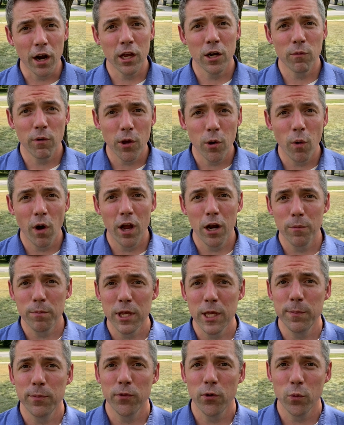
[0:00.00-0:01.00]
going to require
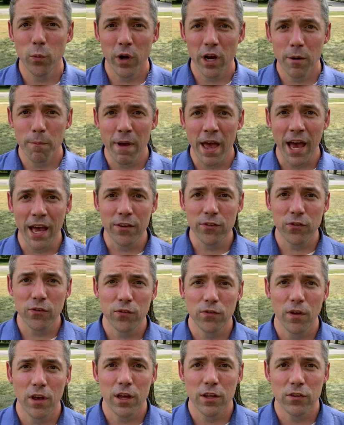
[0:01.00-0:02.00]
people to wear
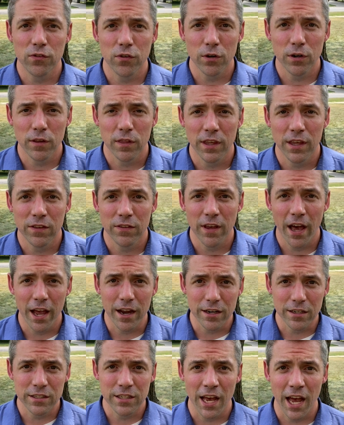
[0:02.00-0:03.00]
masks during the
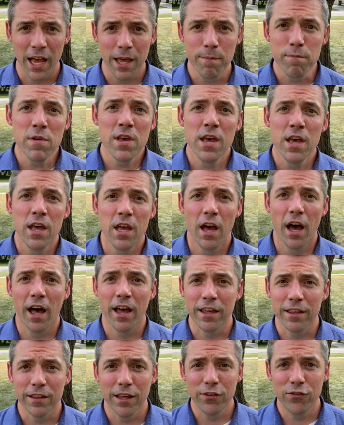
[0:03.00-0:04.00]
entire time,
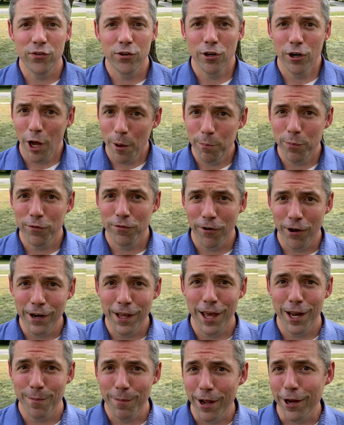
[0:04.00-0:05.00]
unless you're up in
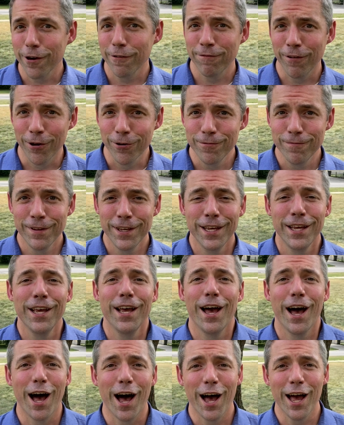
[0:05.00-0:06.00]
front at a microphone.
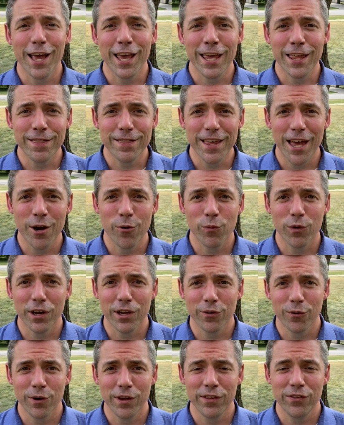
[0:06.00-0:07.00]
And then
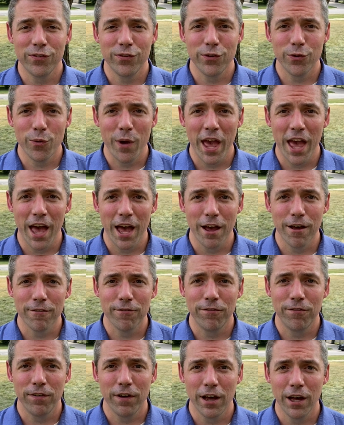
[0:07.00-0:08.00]
we're going to
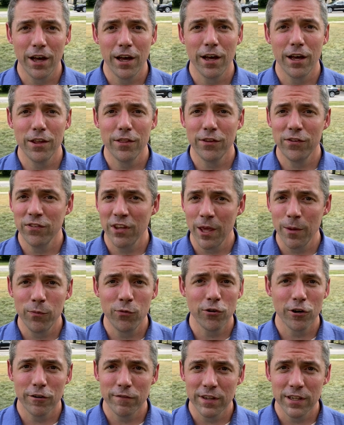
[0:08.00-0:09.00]
have the
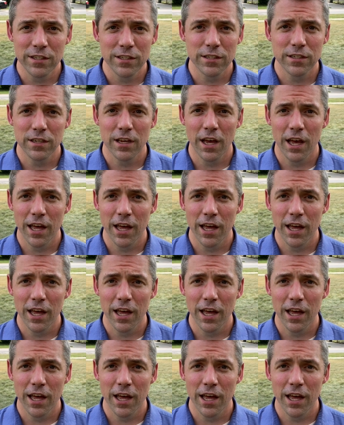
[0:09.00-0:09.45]
same service